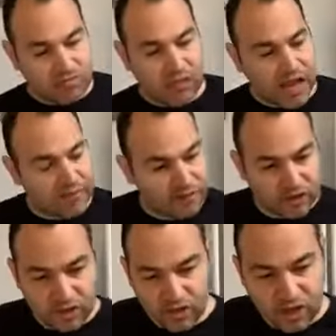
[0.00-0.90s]
have
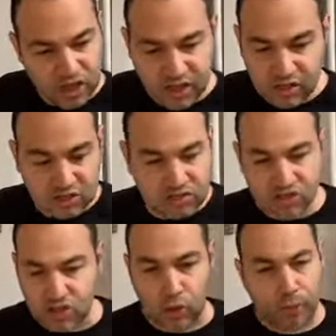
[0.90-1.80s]
a little
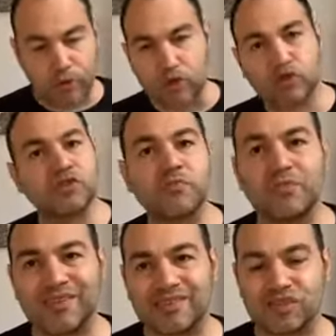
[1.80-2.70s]
stopwatch or
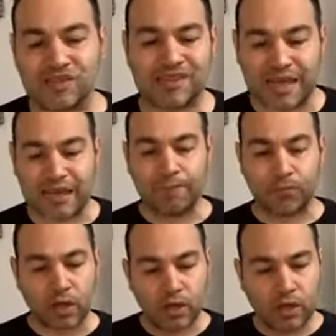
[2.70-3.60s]
something such as
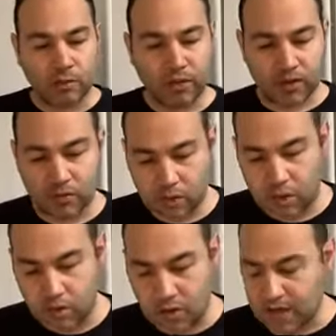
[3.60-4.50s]
that. But there we
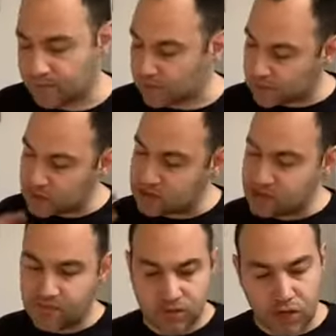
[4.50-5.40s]
go, everything is
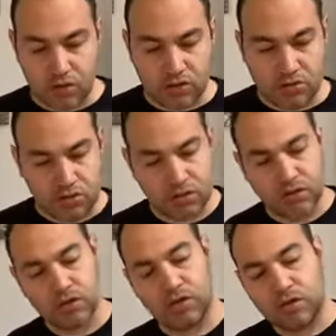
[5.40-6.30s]
in view.
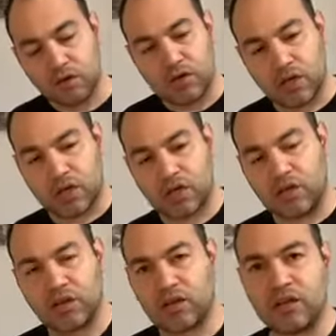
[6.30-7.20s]

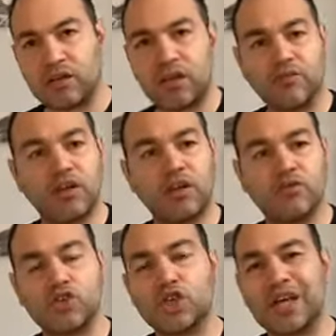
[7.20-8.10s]
Here, gonna give it a
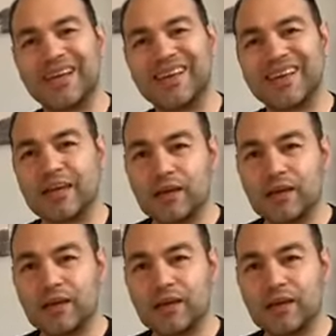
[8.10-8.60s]
little shake.